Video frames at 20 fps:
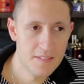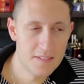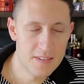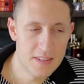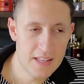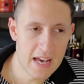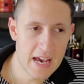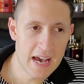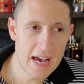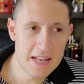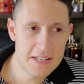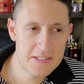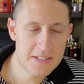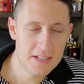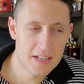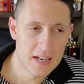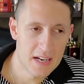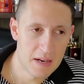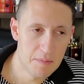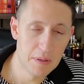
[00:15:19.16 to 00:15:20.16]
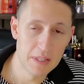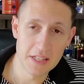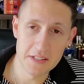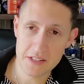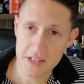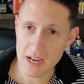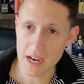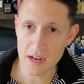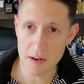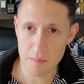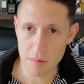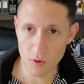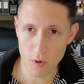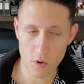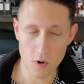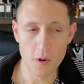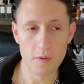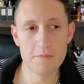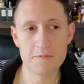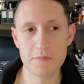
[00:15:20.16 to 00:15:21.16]
that uh, Balenciaga
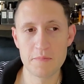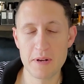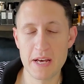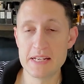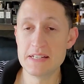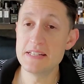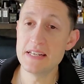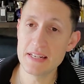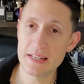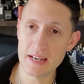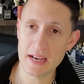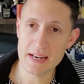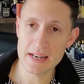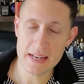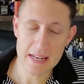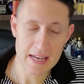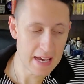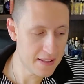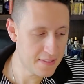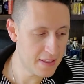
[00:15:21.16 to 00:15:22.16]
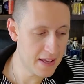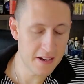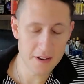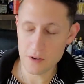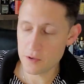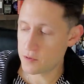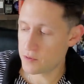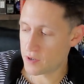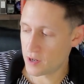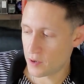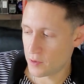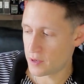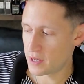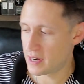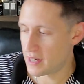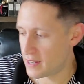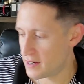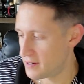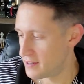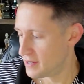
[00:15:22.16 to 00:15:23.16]
Pour Homme from 1990 had that oud note
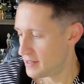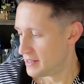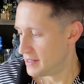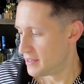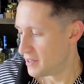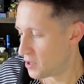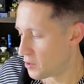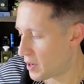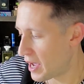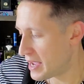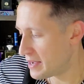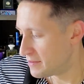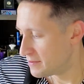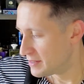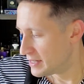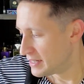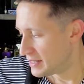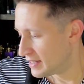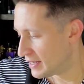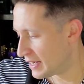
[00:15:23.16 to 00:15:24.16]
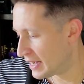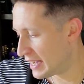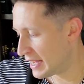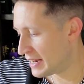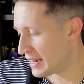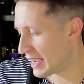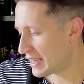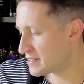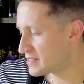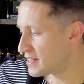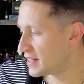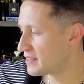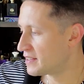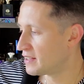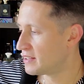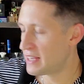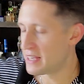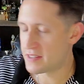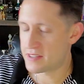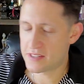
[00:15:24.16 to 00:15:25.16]
in it. Okay, uh, next on the
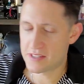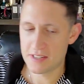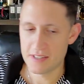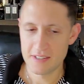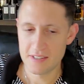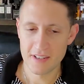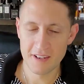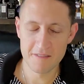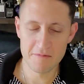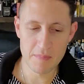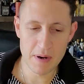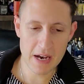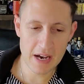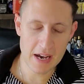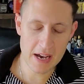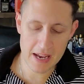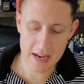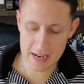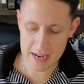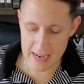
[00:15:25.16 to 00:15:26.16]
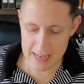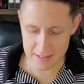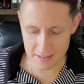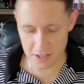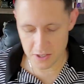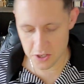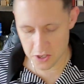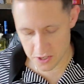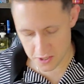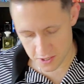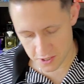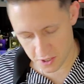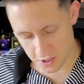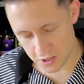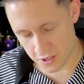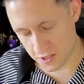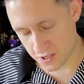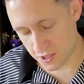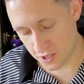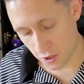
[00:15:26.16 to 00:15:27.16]
list of my headless
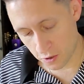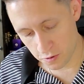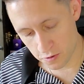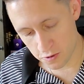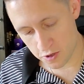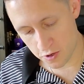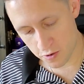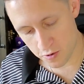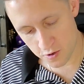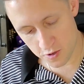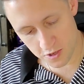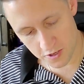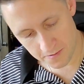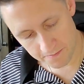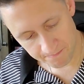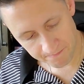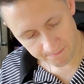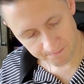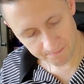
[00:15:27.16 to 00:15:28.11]
soldiers